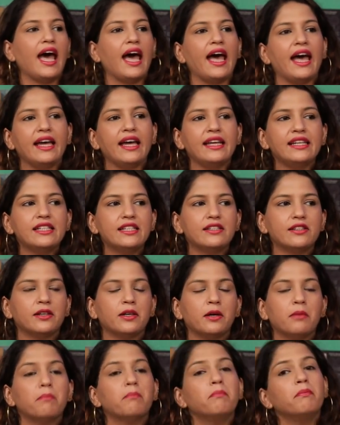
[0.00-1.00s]
And
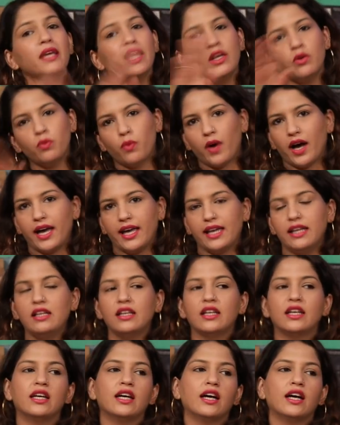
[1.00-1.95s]
meanwhile,